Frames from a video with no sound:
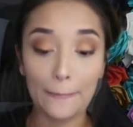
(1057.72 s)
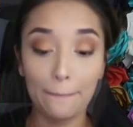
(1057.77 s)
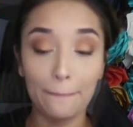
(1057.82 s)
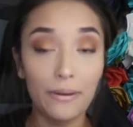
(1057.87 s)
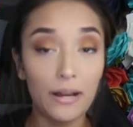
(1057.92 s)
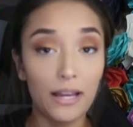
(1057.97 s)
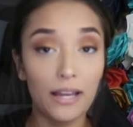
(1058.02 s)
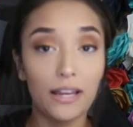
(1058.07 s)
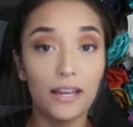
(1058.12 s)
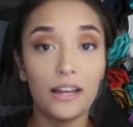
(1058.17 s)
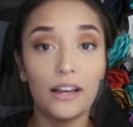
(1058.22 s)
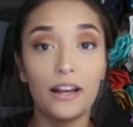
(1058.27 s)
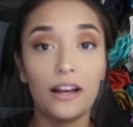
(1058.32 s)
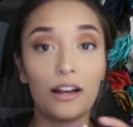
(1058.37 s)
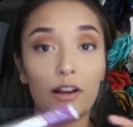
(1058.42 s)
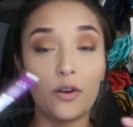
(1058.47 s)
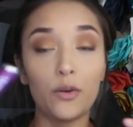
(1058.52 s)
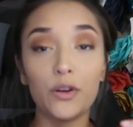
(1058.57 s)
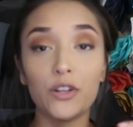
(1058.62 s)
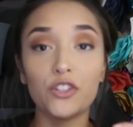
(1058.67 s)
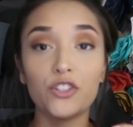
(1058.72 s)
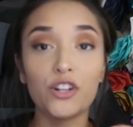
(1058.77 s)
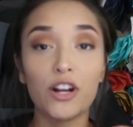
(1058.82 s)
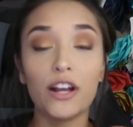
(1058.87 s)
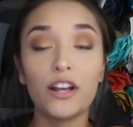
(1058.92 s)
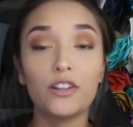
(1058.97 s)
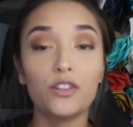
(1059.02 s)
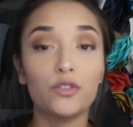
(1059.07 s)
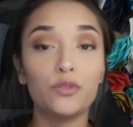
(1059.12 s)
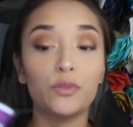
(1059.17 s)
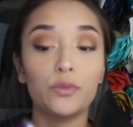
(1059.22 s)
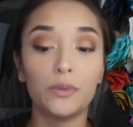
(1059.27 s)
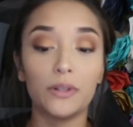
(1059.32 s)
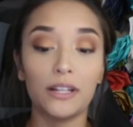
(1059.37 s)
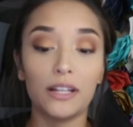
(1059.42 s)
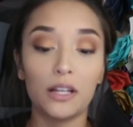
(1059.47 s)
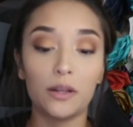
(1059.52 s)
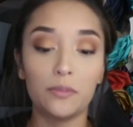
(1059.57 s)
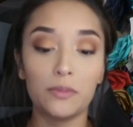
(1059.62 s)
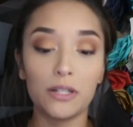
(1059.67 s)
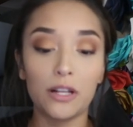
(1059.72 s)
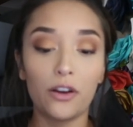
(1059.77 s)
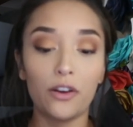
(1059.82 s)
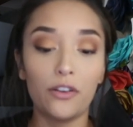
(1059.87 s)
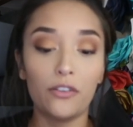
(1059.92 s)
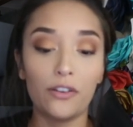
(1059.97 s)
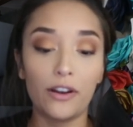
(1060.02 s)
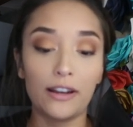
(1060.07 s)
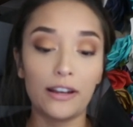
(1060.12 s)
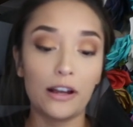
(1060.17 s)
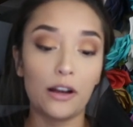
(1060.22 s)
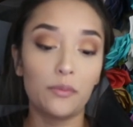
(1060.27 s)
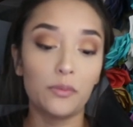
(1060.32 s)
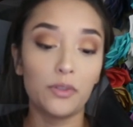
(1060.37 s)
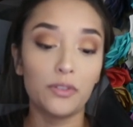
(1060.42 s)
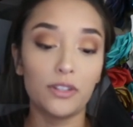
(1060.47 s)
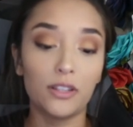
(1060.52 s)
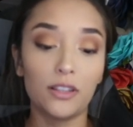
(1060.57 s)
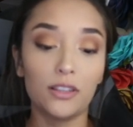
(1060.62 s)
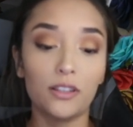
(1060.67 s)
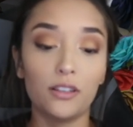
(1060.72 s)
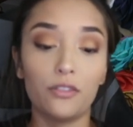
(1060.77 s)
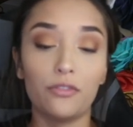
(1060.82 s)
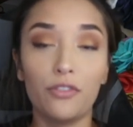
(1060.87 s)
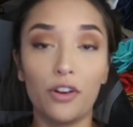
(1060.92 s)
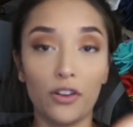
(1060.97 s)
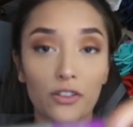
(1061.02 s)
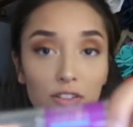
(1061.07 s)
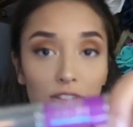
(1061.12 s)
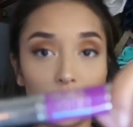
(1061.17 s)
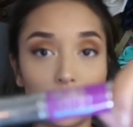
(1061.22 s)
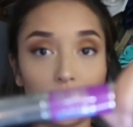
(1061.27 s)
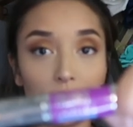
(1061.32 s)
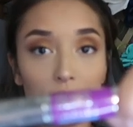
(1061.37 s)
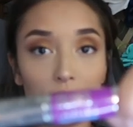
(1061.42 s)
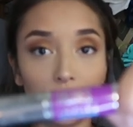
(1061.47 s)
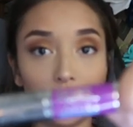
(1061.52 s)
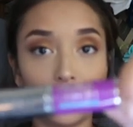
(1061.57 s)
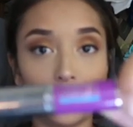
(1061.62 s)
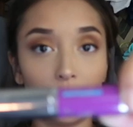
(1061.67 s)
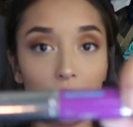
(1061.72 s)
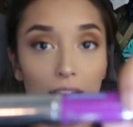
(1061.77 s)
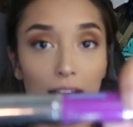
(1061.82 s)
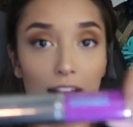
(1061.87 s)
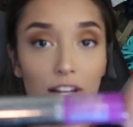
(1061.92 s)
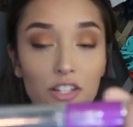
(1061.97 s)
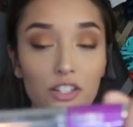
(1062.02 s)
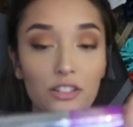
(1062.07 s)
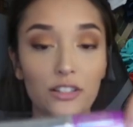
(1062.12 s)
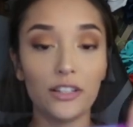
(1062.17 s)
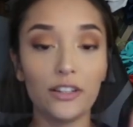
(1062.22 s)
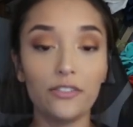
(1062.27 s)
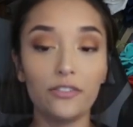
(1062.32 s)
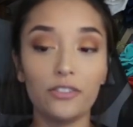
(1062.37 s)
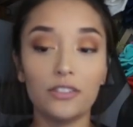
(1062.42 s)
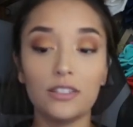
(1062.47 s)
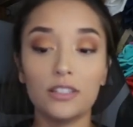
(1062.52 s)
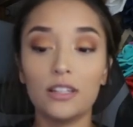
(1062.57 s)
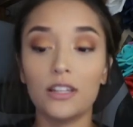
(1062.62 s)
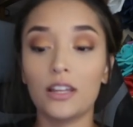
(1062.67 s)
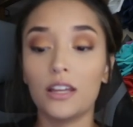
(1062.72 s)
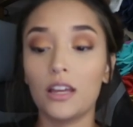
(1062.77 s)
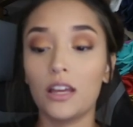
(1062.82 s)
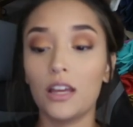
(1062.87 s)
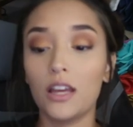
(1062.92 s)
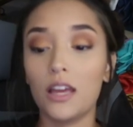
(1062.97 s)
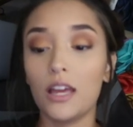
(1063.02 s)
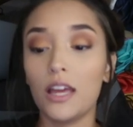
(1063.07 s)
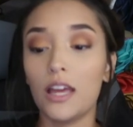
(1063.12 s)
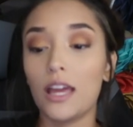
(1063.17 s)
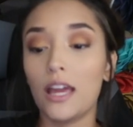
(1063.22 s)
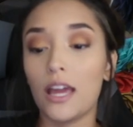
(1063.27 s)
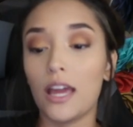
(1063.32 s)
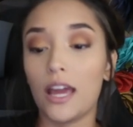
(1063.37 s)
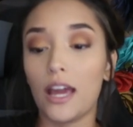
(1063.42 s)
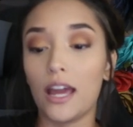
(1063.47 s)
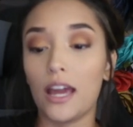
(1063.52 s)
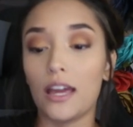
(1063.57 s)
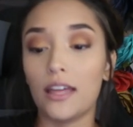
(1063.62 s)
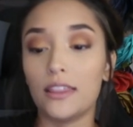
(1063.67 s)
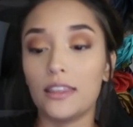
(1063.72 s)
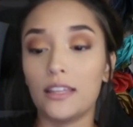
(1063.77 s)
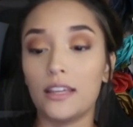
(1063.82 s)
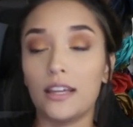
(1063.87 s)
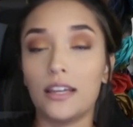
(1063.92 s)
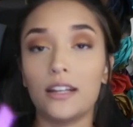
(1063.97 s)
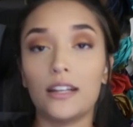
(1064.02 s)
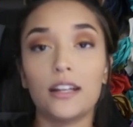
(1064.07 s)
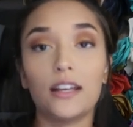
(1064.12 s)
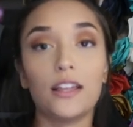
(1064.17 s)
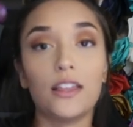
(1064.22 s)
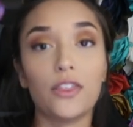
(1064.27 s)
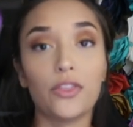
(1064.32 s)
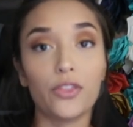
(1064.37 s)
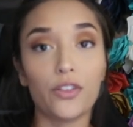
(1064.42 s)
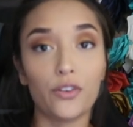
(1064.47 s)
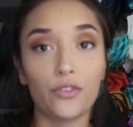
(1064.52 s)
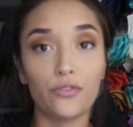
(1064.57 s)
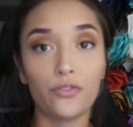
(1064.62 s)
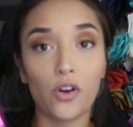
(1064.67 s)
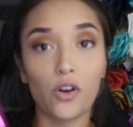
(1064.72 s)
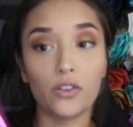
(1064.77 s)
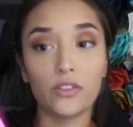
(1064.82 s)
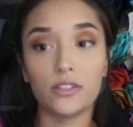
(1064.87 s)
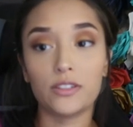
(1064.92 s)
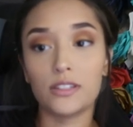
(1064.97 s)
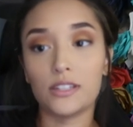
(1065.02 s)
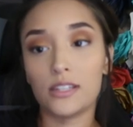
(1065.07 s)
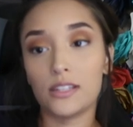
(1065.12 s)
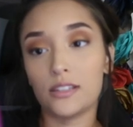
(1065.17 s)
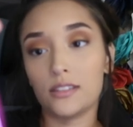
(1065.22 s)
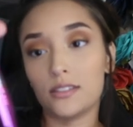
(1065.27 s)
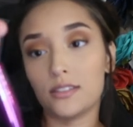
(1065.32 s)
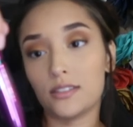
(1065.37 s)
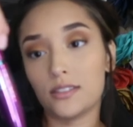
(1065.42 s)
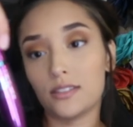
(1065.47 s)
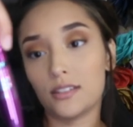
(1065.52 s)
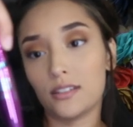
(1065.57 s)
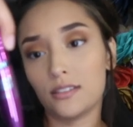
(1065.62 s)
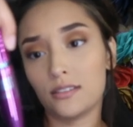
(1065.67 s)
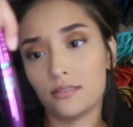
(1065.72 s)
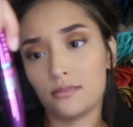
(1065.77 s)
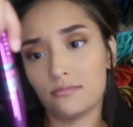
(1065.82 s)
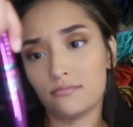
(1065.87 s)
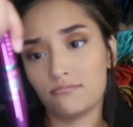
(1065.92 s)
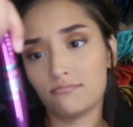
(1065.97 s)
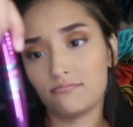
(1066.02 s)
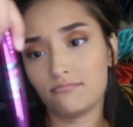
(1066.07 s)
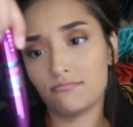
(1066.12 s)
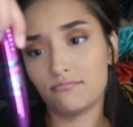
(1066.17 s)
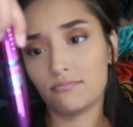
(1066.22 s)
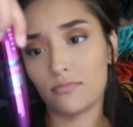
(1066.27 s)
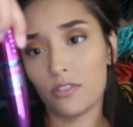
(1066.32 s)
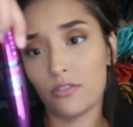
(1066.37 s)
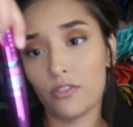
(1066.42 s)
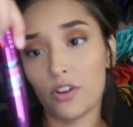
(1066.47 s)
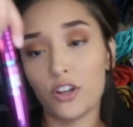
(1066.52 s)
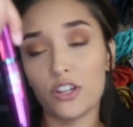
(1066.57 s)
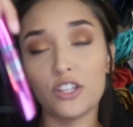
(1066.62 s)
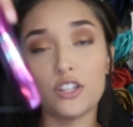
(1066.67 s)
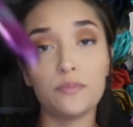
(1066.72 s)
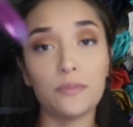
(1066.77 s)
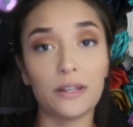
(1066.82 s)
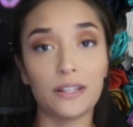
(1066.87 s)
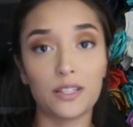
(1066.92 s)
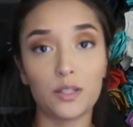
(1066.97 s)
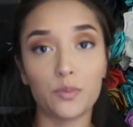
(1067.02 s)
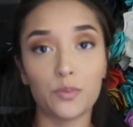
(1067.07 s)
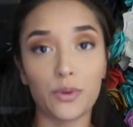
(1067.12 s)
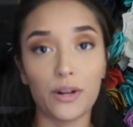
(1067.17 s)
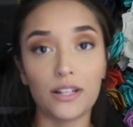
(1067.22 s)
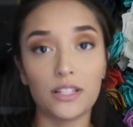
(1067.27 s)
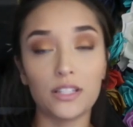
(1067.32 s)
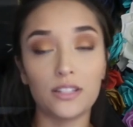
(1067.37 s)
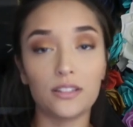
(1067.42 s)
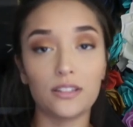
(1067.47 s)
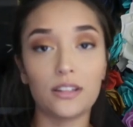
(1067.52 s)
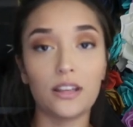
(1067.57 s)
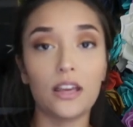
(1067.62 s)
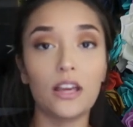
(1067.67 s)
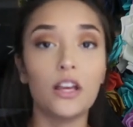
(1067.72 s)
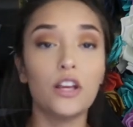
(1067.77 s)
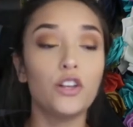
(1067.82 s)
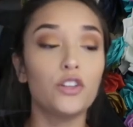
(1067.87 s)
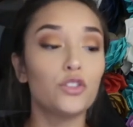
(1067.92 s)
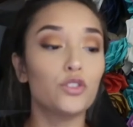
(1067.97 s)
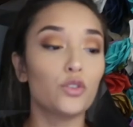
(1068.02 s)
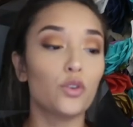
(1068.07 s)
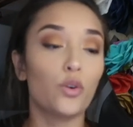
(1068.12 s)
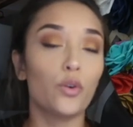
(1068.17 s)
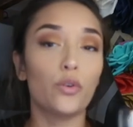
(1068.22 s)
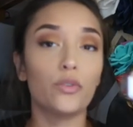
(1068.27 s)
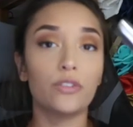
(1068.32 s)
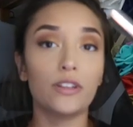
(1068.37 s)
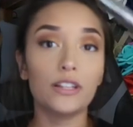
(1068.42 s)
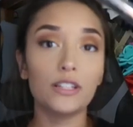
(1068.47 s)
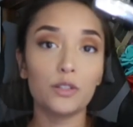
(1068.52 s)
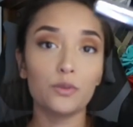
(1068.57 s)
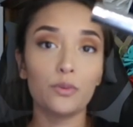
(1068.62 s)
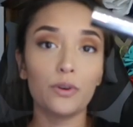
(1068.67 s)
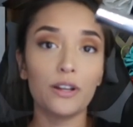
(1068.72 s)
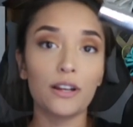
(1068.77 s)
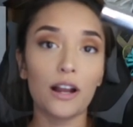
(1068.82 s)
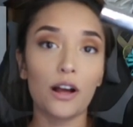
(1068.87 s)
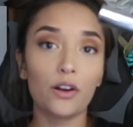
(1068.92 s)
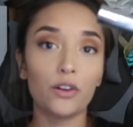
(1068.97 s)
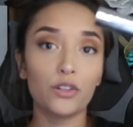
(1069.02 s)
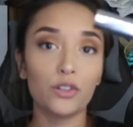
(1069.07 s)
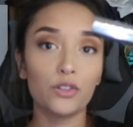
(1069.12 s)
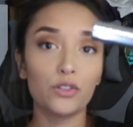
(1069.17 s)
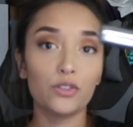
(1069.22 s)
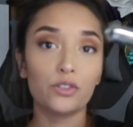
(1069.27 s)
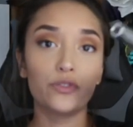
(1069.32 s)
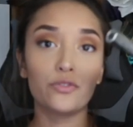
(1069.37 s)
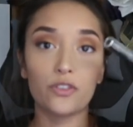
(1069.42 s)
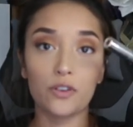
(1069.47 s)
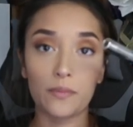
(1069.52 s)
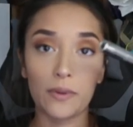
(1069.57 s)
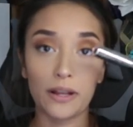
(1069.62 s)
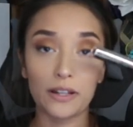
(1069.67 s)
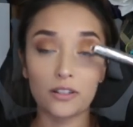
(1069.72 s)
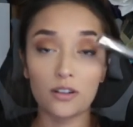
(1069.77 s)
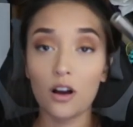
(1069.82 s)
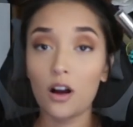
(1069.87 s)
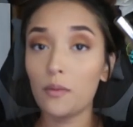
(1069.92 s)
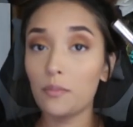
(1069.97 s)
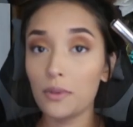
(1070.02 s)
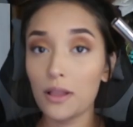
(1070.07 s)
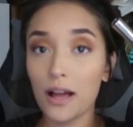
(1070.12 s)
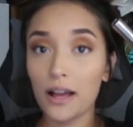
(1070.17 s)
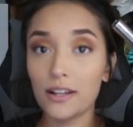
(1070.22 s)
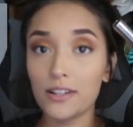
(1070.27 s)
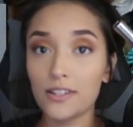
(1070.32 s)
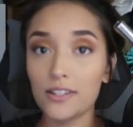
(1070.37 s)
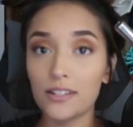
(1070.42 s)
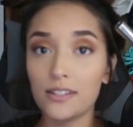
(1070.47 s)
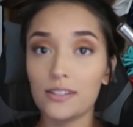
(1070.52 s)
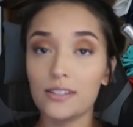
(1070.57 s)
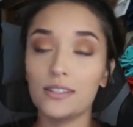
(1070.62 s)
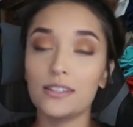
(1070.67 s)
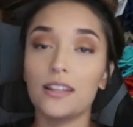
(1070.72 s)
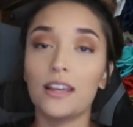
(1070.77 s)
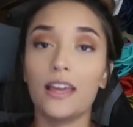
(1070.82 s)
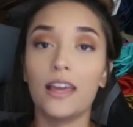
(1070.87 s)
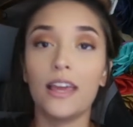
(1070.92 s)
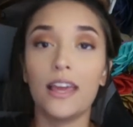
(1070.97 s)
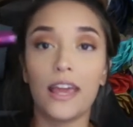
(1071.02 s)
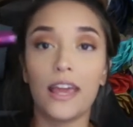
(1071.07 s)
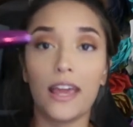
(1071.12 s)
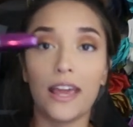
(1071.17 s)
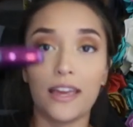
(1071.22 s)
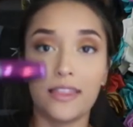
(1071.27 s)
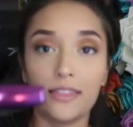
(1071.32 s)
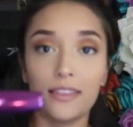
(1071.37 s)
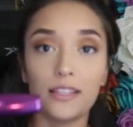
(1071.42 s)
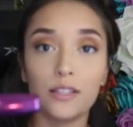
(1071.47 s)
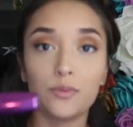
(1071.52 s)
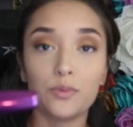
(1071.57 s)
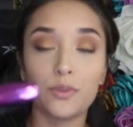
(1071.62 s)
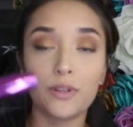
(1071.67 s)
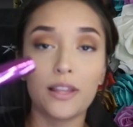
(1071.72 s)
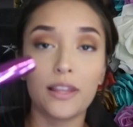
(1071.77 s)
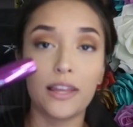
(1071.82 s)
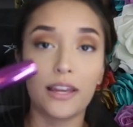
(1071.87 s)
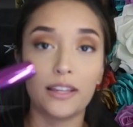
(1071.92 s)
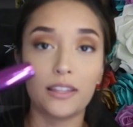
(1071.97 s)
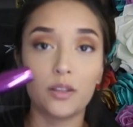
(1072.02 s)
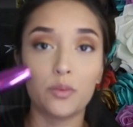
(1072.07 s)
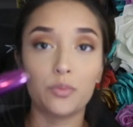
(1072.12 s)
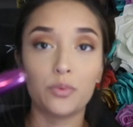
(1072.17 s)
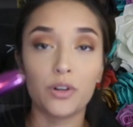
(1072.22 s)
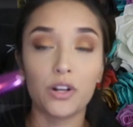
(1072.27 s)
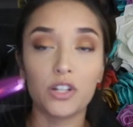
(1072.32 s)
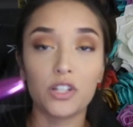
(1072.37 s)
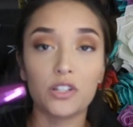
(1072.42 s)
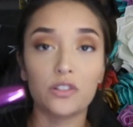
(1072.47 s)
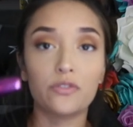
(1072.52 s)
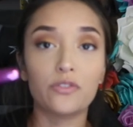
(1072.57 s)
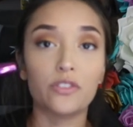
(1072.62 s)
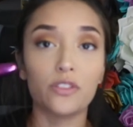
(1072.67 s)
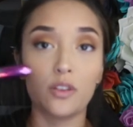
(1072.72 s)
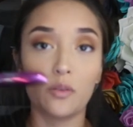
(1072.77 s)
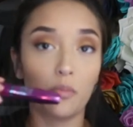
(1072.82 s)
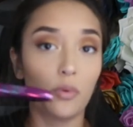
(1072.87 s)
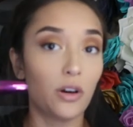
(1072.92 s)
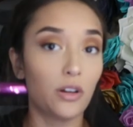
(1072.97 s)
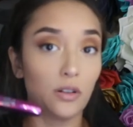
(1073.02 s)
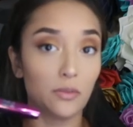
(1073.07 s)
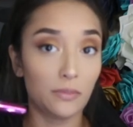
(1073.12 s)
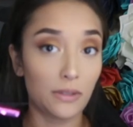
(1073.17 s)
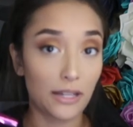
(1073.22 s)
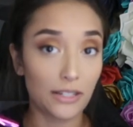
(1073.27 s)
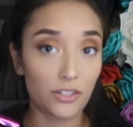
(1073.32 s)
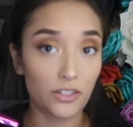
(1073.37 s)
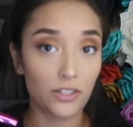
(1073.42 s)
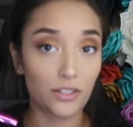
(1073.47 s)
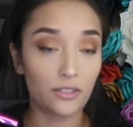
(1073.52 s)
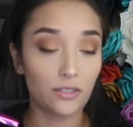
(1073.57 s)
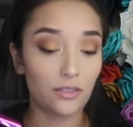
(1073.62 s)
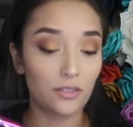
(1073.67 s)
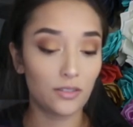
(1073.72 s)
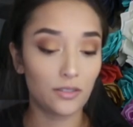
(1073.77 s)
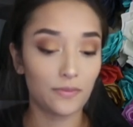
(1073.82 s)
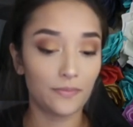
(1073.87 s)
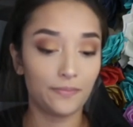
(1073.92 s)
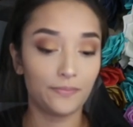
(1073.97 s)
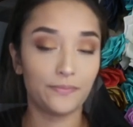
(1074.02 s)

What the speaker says: But I always try a new one when it comes out, and right now I'm using the Falsies Lash Lift, and then the Falsies Volume Express. So this one I'll use for my top lashes, and this one I like the brush for the bottom lashes.